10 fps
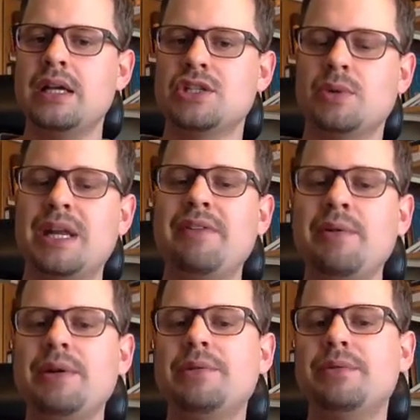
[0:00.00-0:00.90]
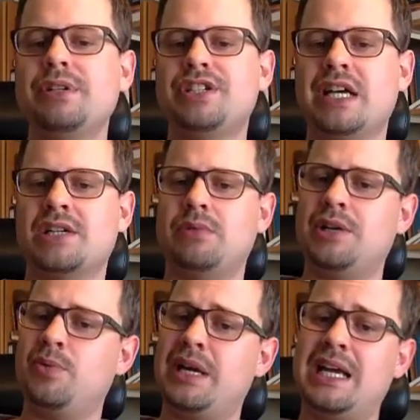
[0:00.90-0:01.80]
So whenever we reject,
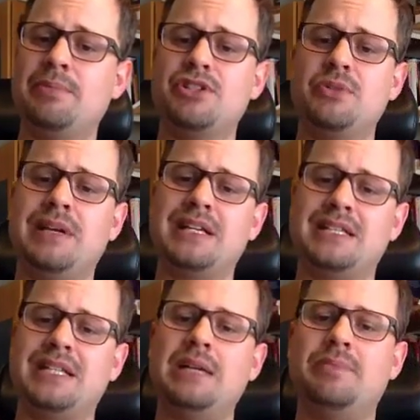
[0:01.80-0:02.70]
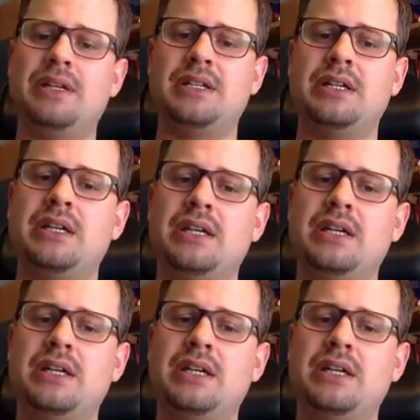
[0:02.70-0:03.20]
right, we are able to make a statement.